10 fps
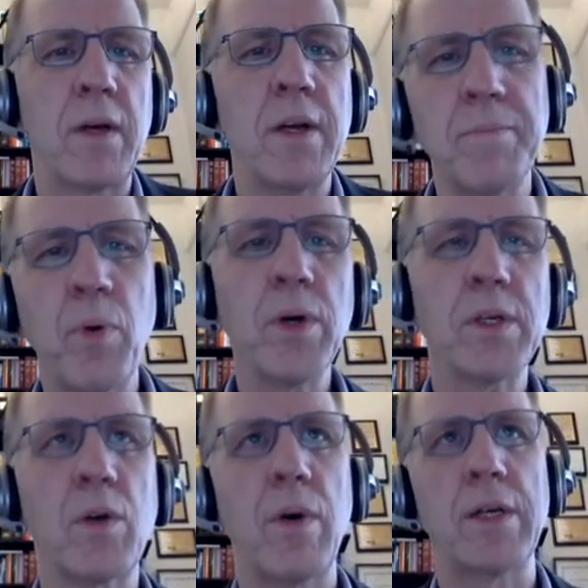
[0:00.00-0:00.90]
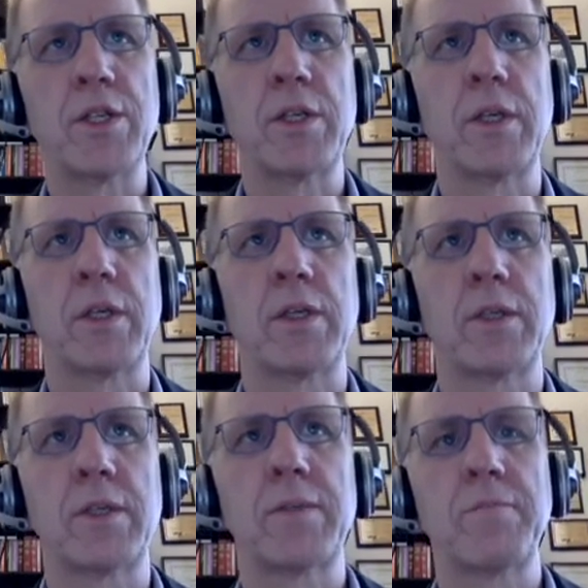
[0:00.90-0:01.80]
An important question
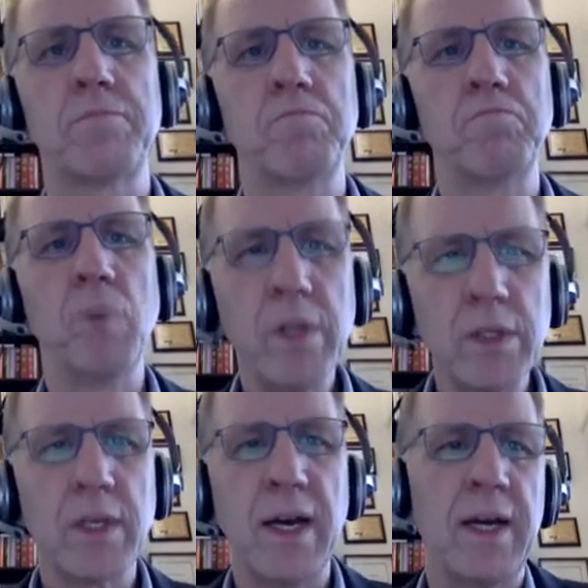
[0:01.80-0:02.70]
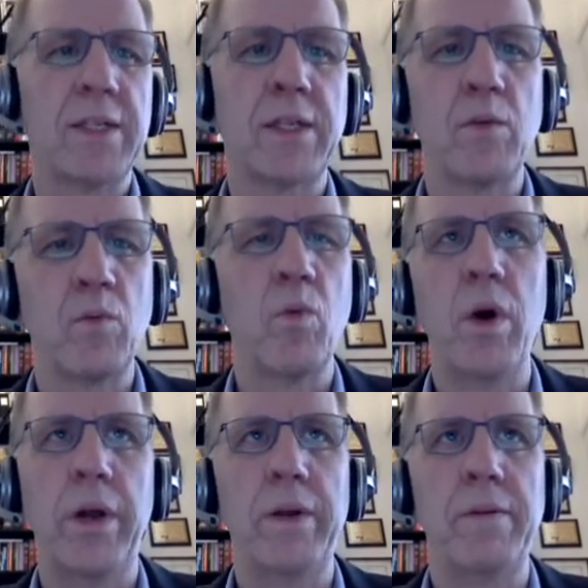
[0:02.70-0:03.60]
is, what is S at
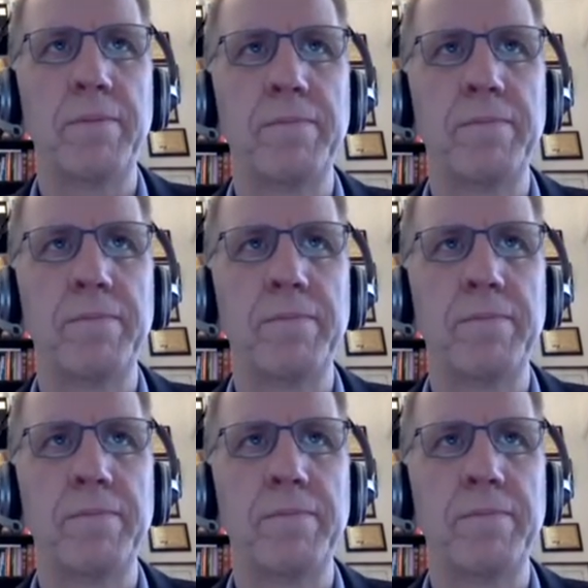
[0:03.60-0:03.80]
1?